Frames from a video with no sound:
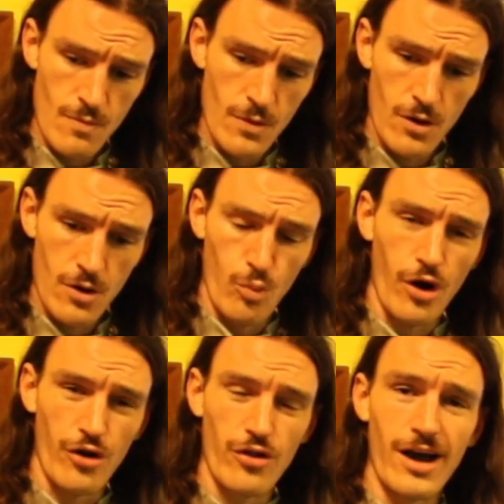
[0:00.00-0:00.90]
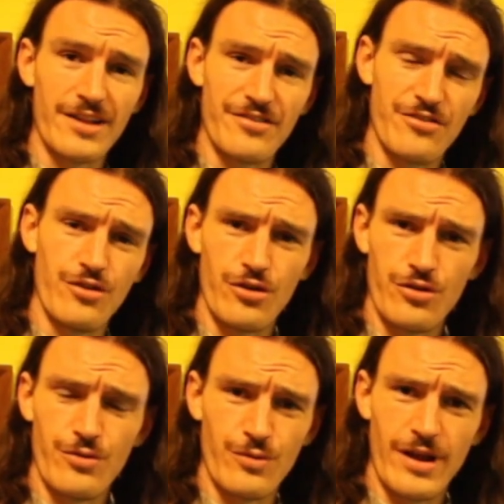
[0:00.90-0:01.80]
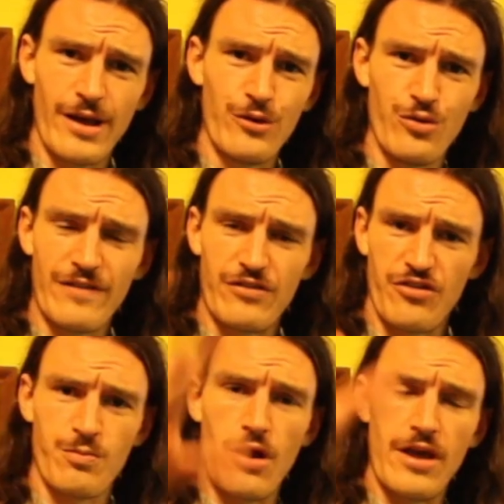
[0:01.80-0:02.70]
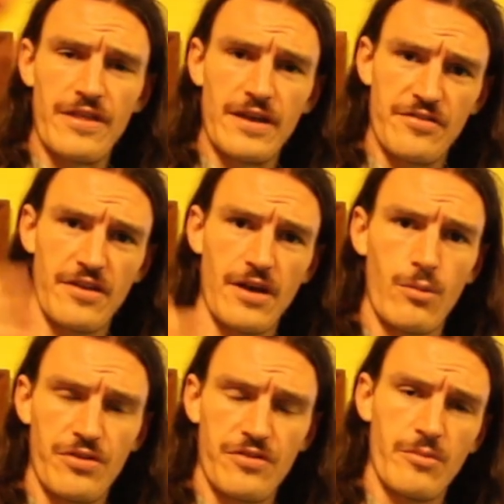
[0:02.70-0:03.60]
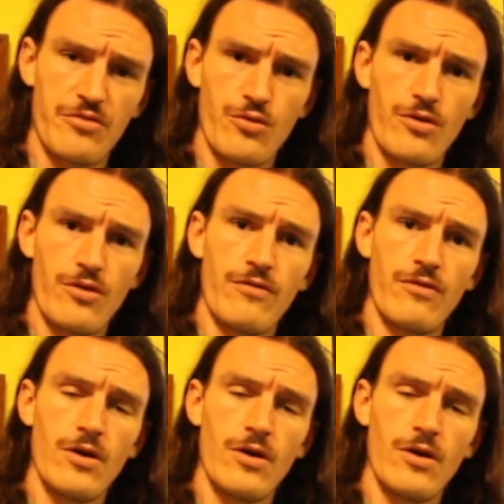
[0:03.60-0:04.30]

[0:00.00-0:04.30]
water lines. You would have to spray the inside with some sort of